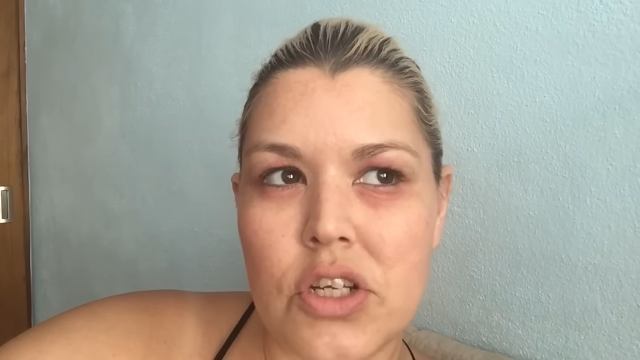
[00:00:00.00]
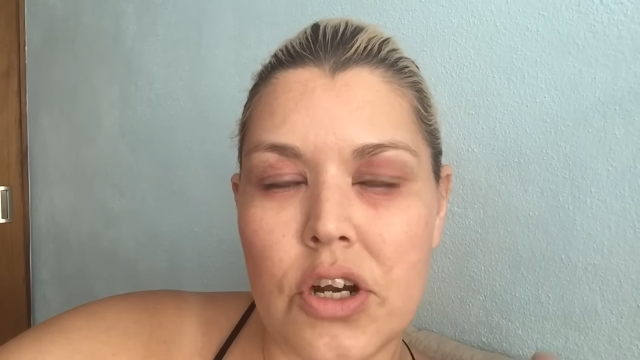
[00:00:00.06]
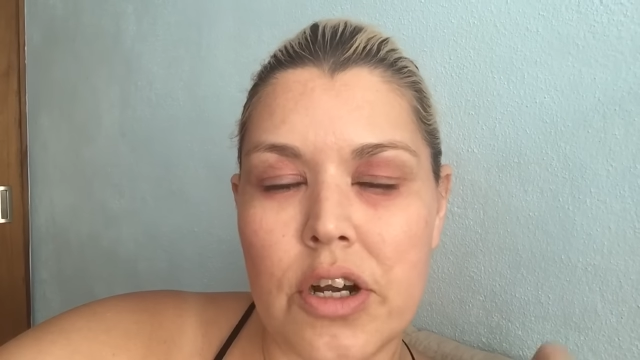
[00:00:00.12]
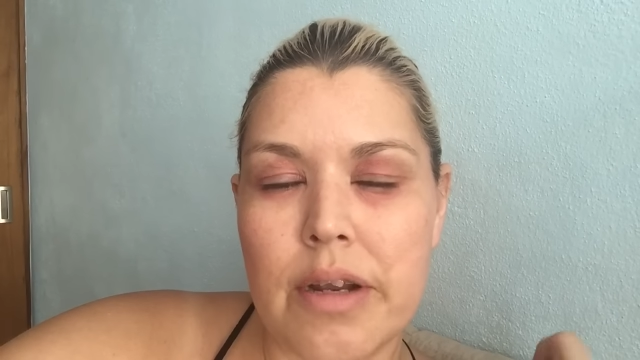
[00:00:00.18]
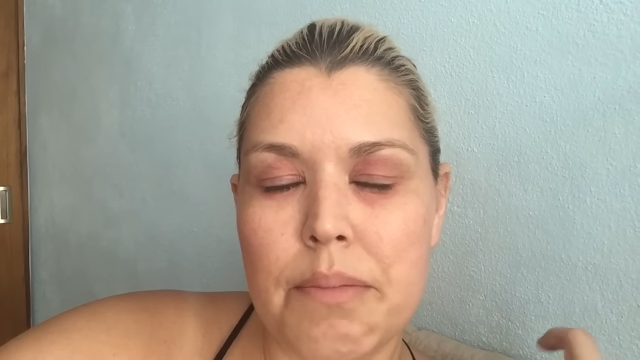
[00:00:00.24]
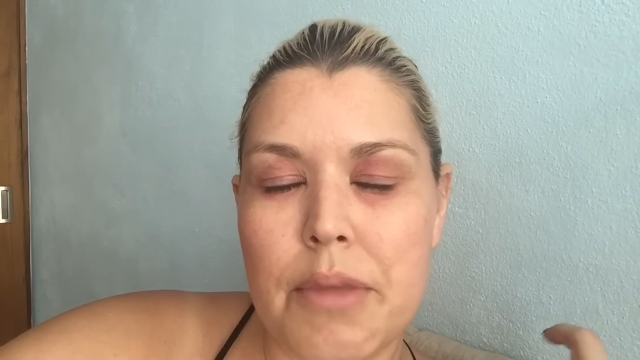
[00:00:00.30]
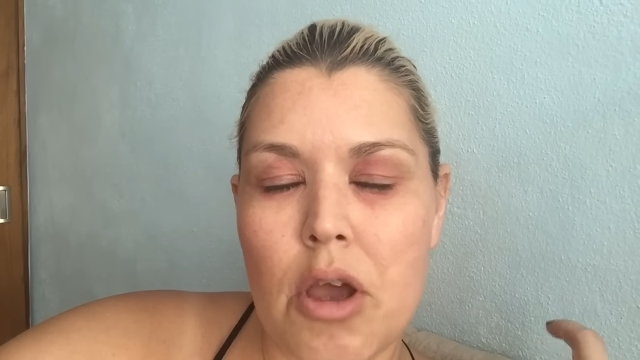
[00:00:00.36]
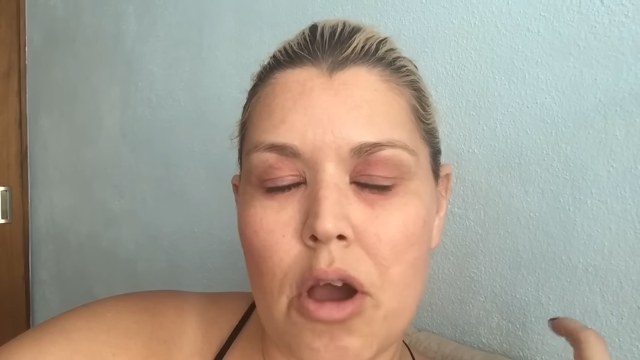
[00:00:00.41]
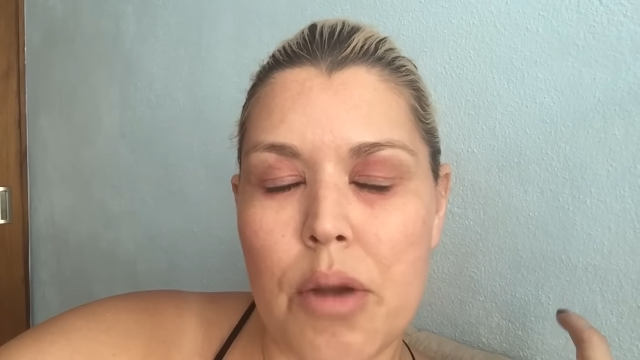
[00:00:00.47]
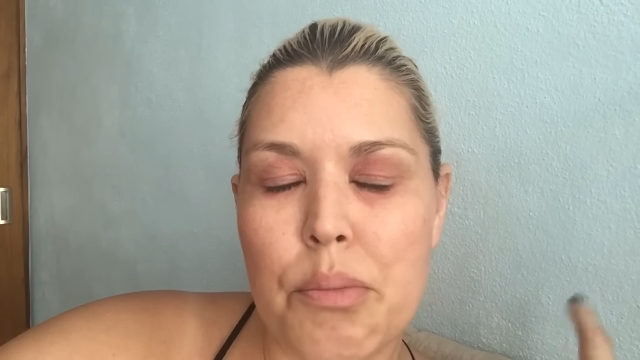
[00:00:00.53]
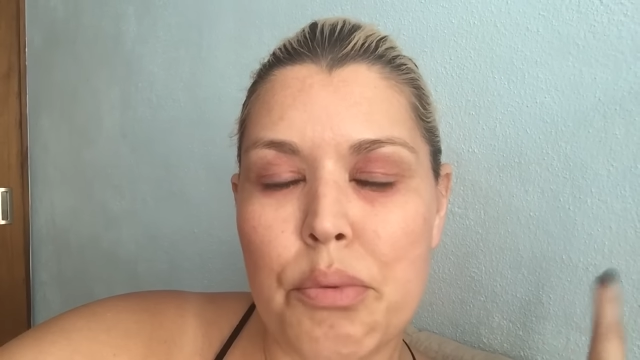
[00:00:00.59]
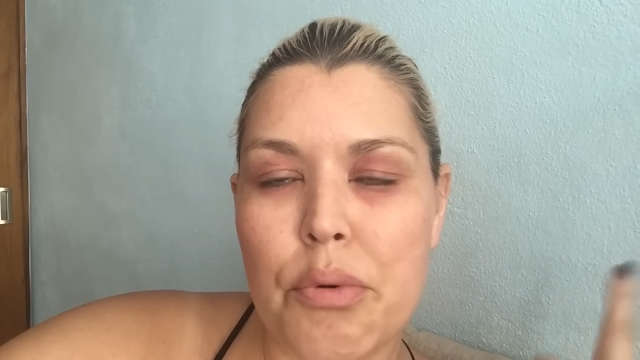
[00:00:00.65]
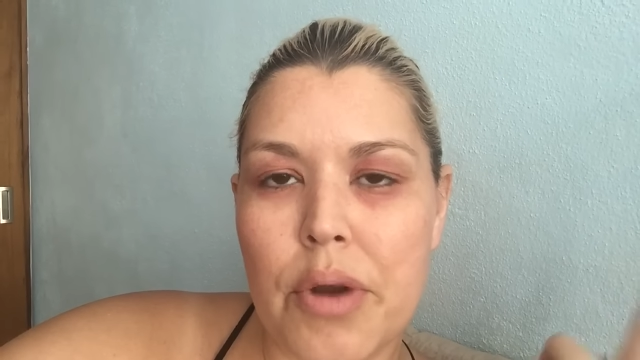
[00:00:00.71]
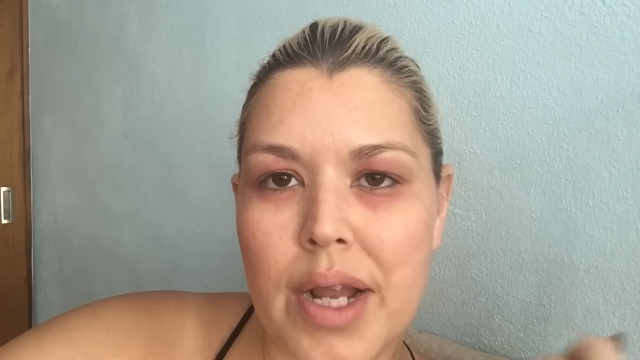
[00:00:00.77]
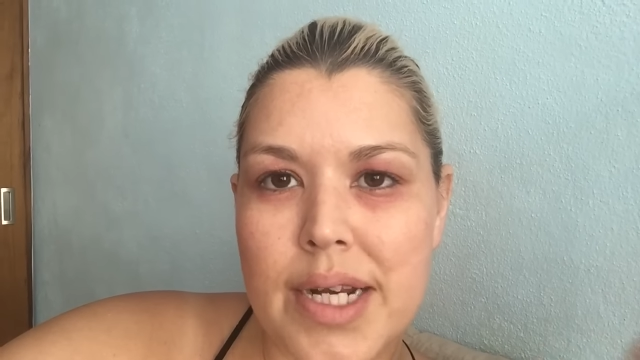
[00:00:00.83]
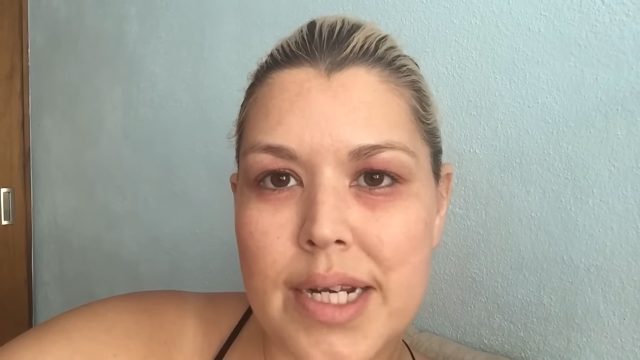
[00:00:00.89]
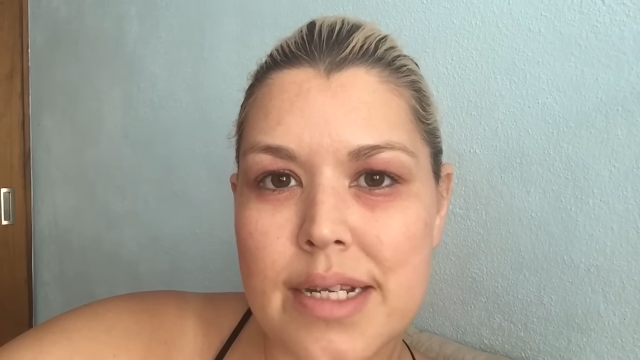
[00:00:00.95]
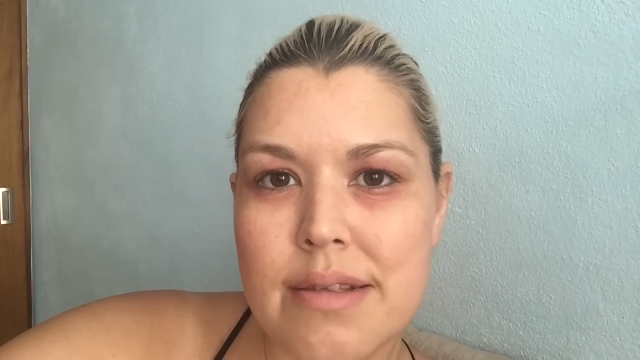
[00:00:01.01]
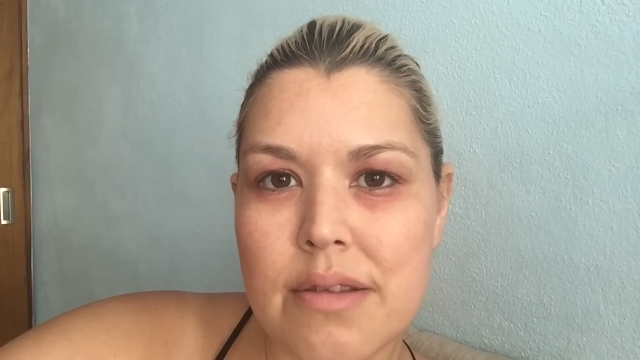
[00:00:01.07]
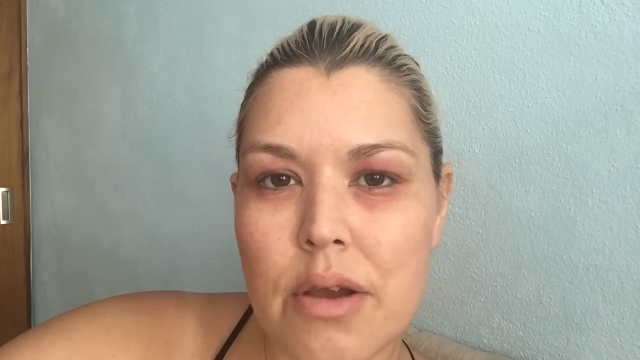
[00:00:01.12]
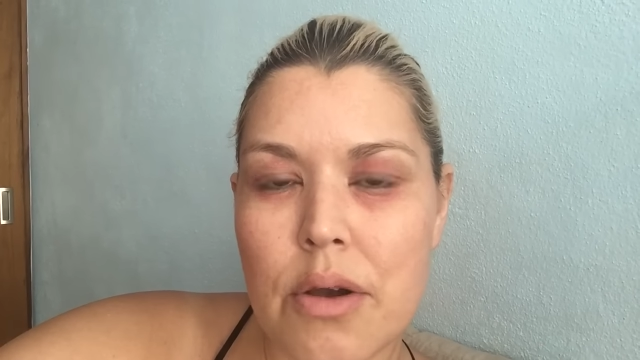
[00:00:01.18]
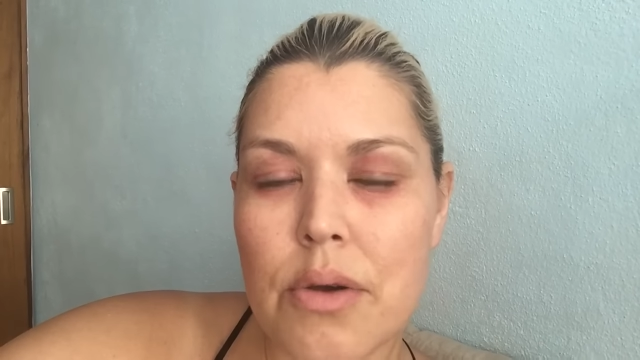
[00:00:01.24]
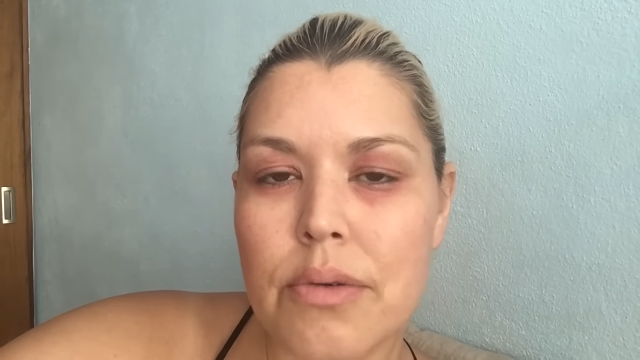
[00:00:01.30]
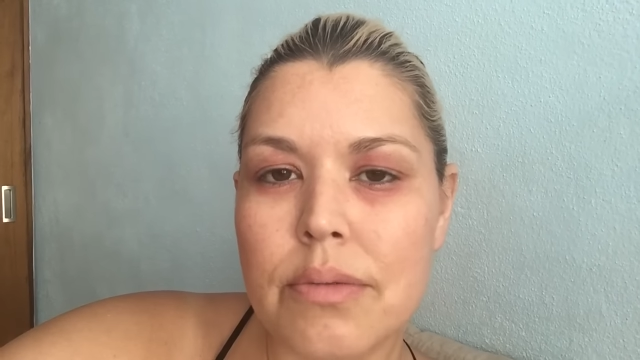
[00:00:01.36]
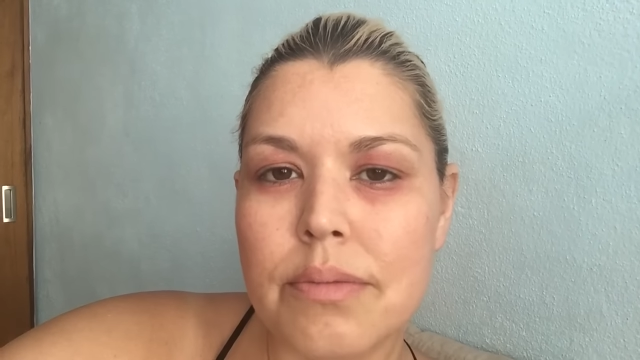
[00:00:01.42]
started me on
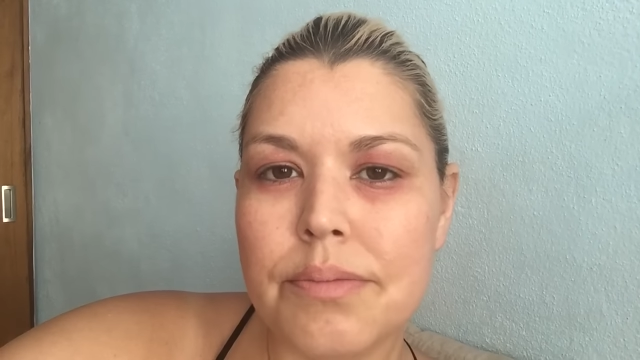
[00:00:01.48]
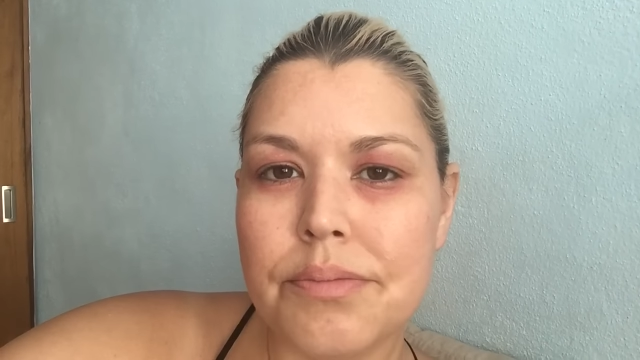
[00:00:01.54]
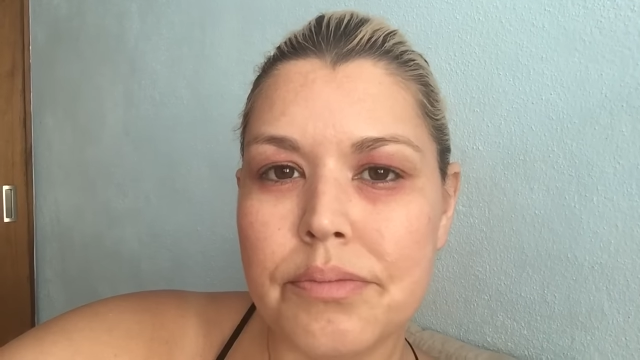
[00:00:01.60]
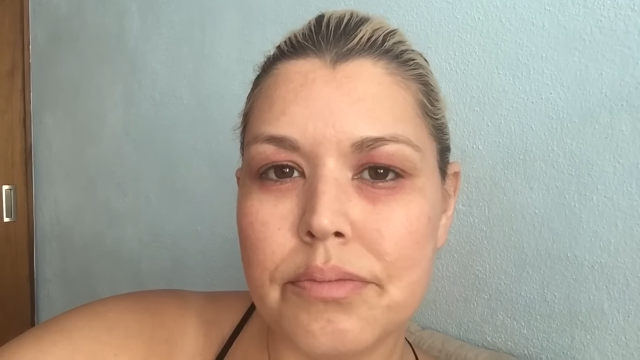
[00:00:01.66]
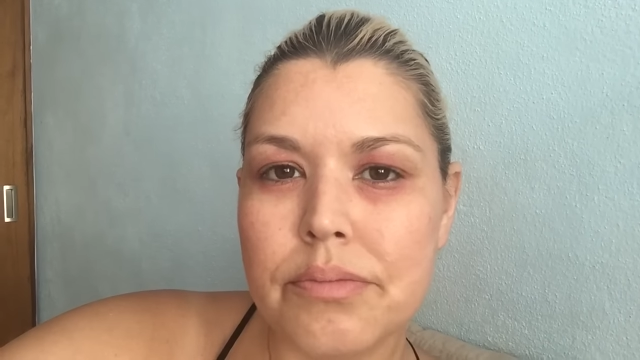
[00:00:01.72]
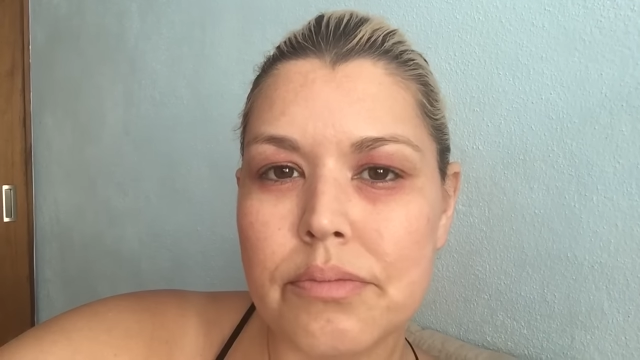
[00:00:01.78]
prednisone.